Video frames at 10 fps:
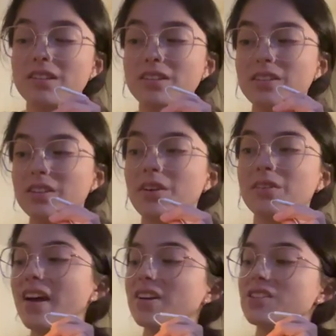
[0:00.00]
So,
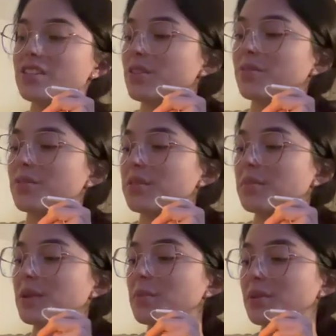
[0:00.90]
I actually don't know how
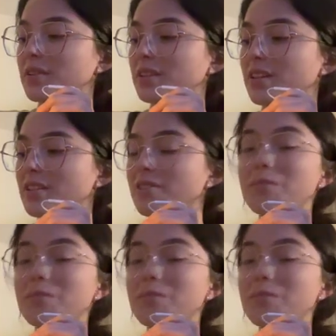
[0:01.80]
many books are in the series,